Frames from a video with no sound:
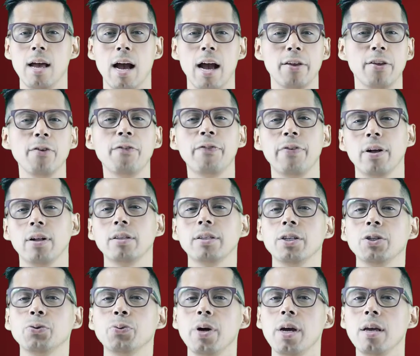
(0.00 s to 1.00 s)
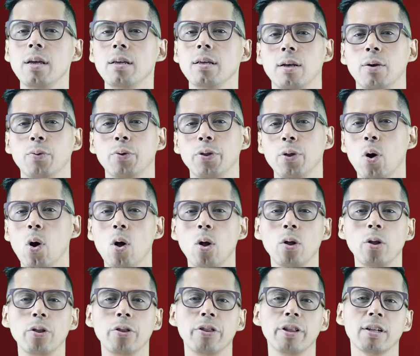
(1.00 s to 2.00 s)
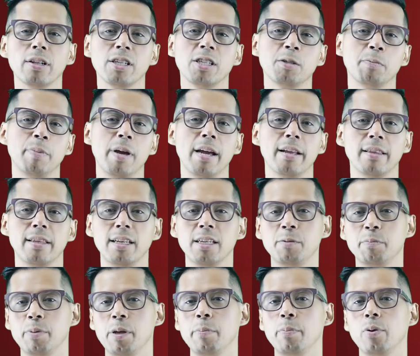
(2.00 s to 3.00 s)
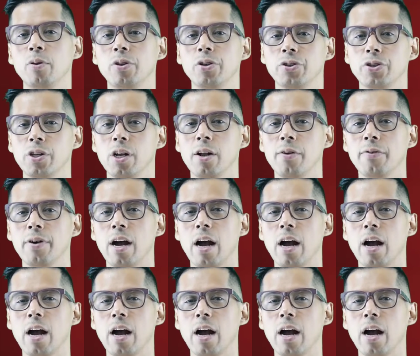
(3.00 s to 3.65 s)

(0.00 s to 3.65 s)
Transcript: Have you felt this way? With all the respect these people deserve,